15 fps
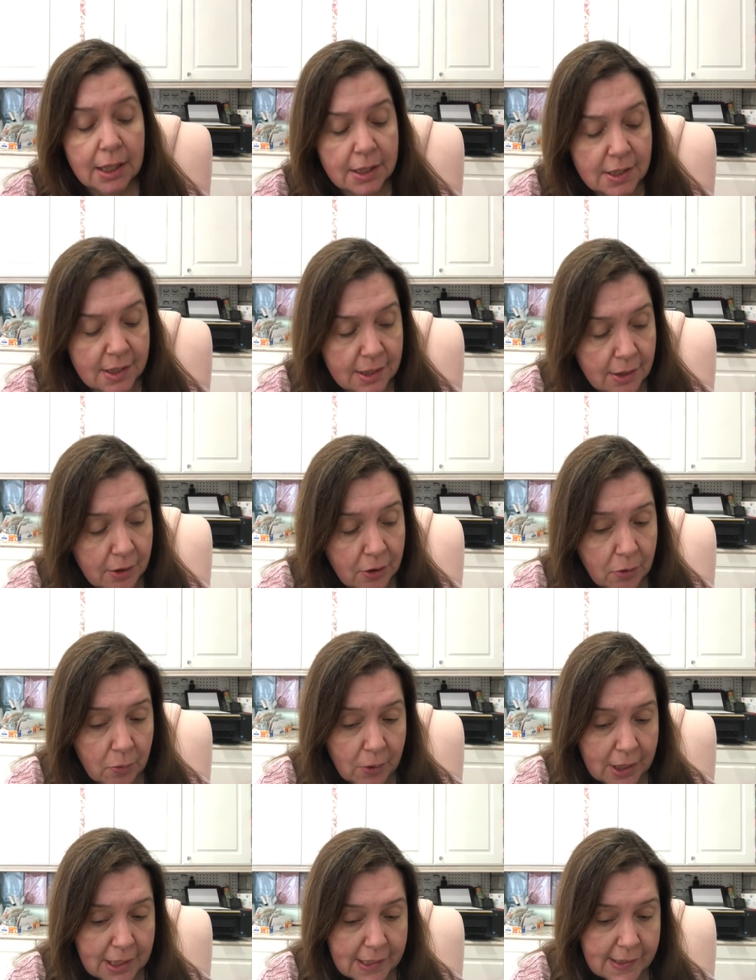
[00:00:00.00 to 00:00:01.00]
So
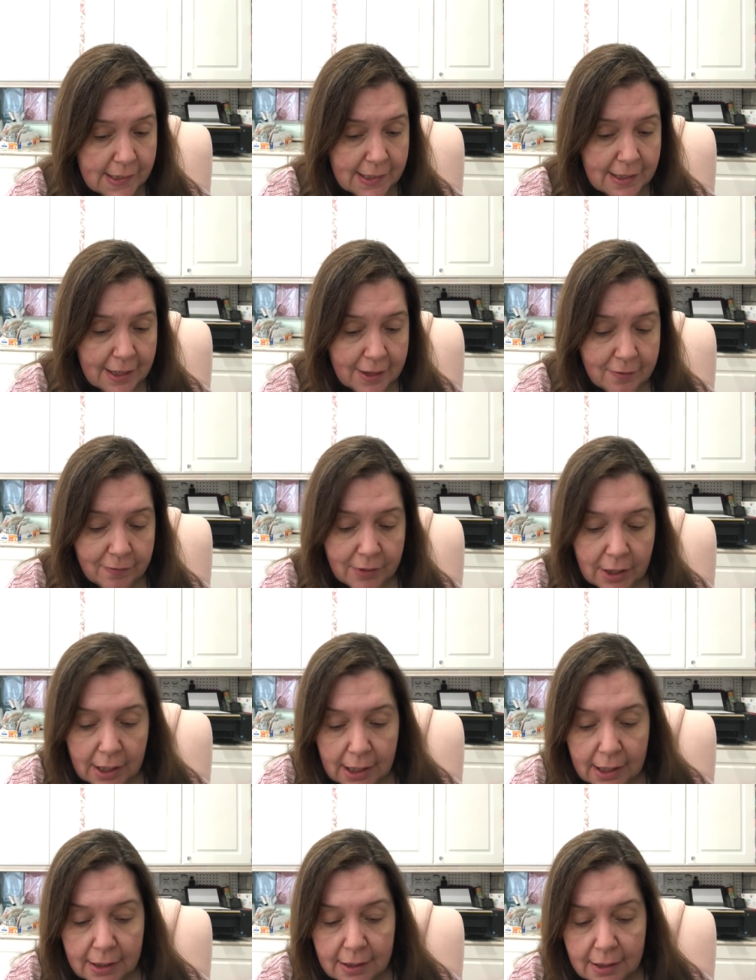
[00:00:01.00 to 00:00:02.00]
what else did I
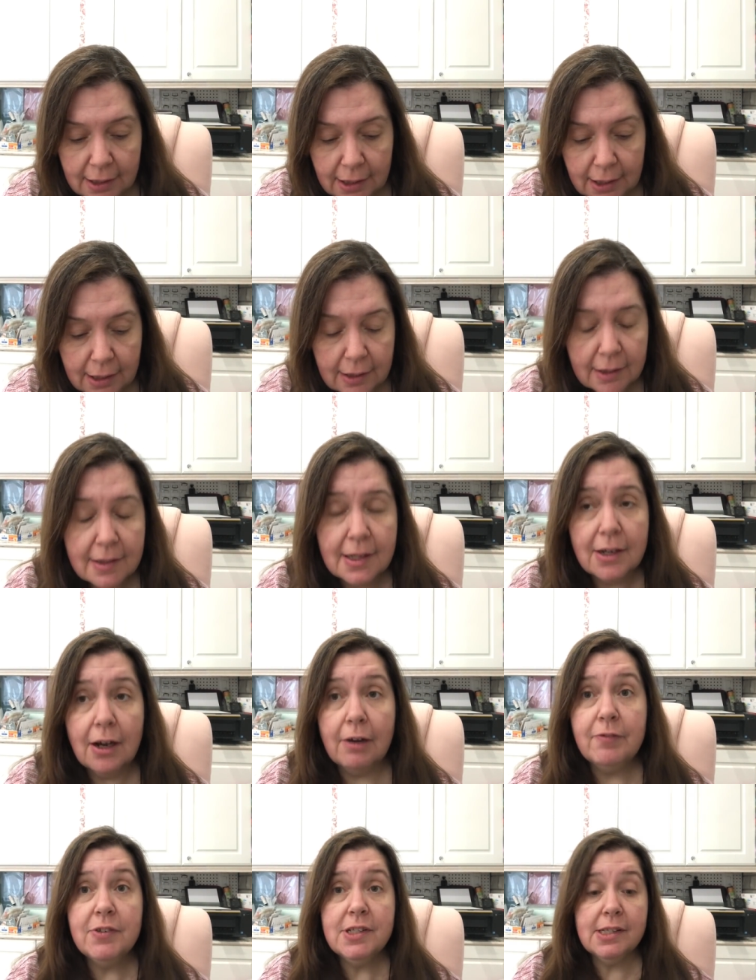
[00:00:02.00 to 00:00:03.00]
find? In the
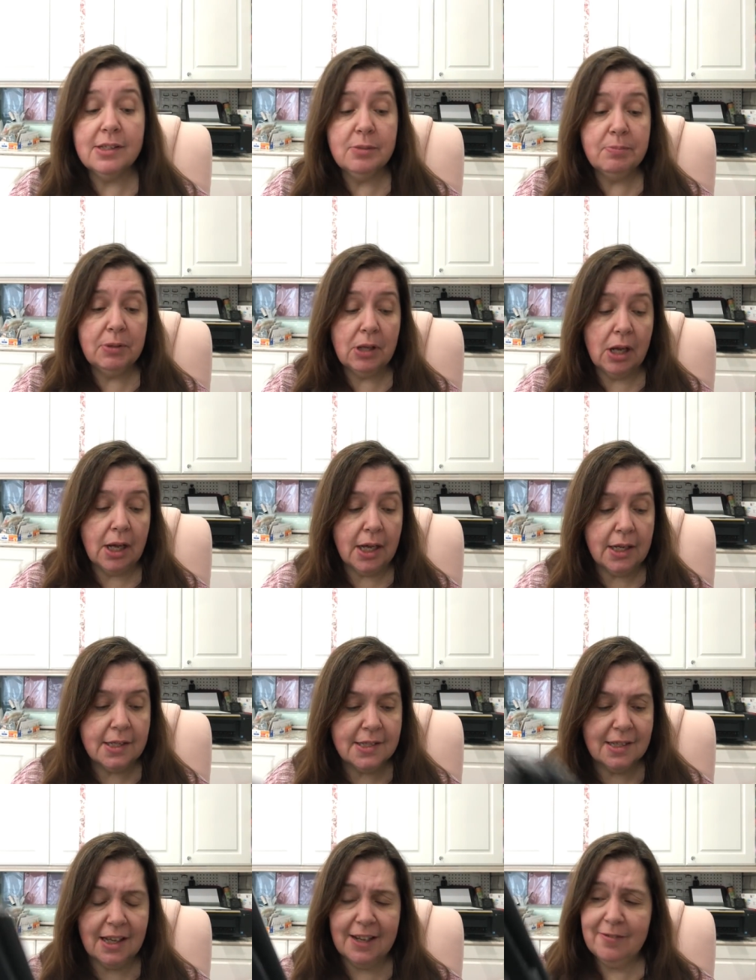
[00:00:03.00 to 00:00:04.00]
office
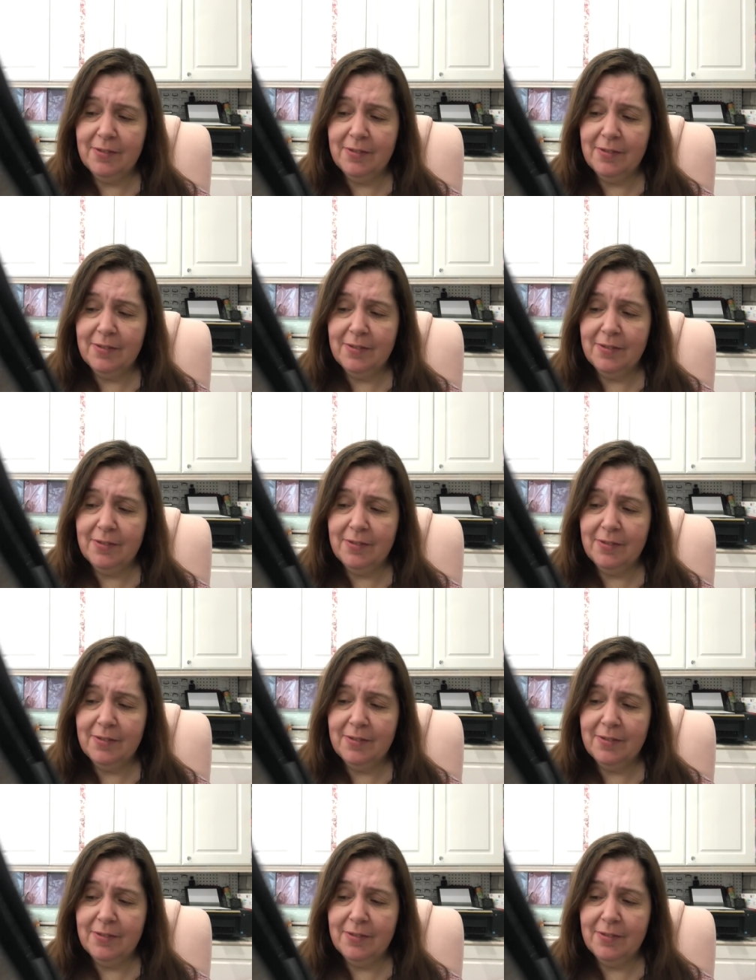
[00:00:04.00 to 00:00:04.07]
supplies, I